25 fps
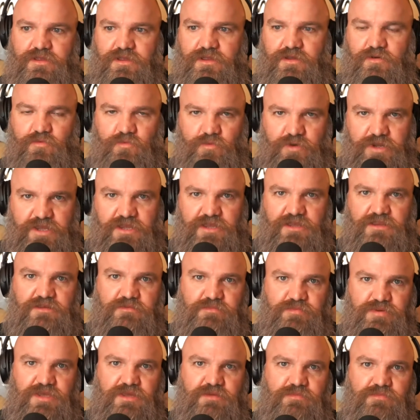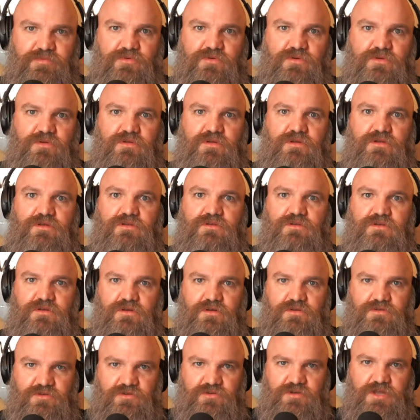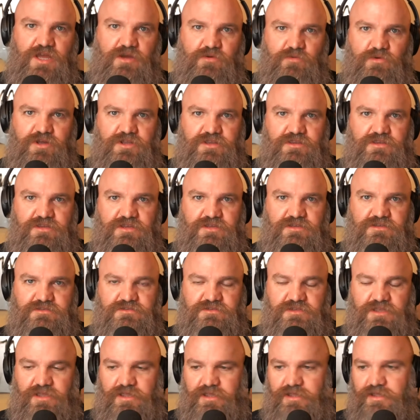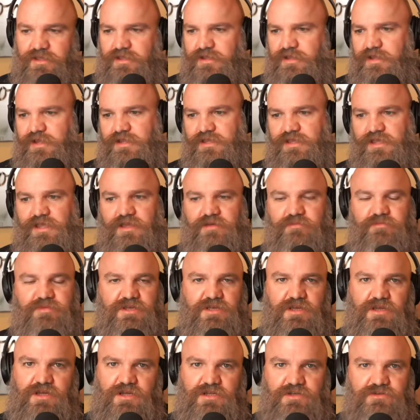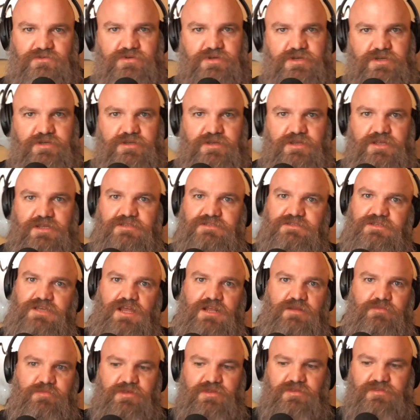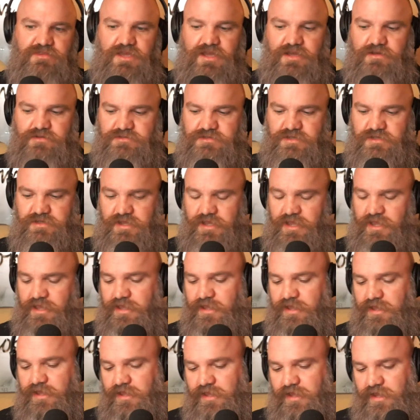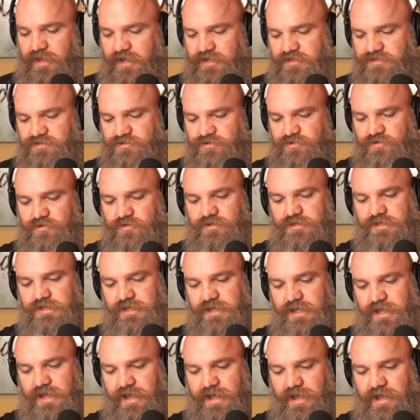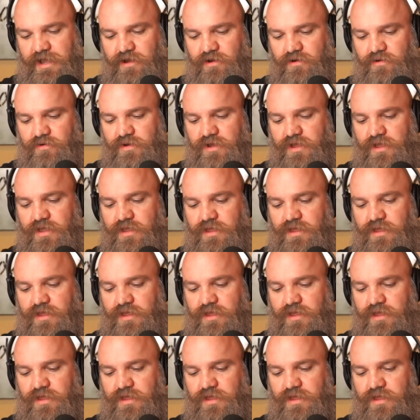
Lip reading: we the people do not want this. It can't be 100. It's got to be 1,000. And truly, how